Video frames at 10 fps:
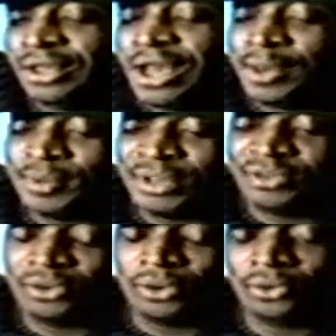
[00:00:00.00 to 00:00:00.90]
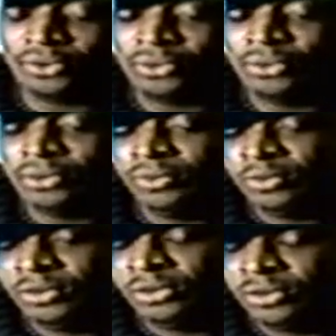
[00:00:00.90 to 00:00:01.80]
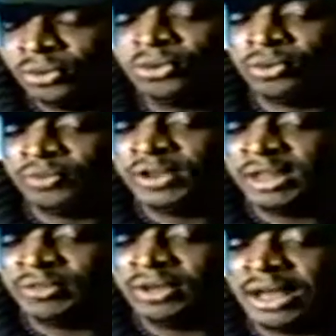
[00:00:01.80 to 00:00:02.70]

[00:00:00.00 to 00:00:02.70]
combination of old school, new new school flavor.